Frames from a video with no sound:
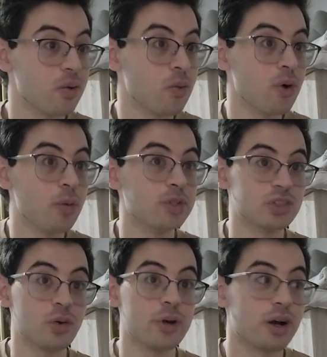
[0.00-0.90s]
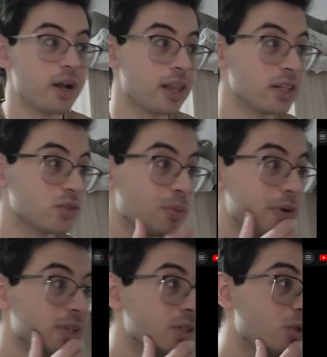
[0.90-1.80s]
what's going on at this
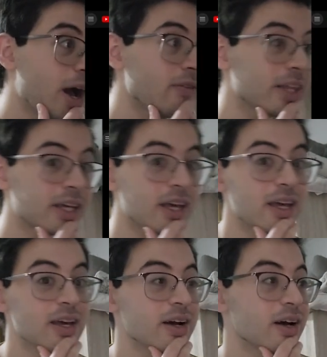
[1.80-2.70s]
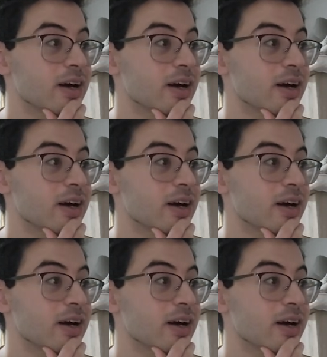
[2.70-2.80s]
point. You have like a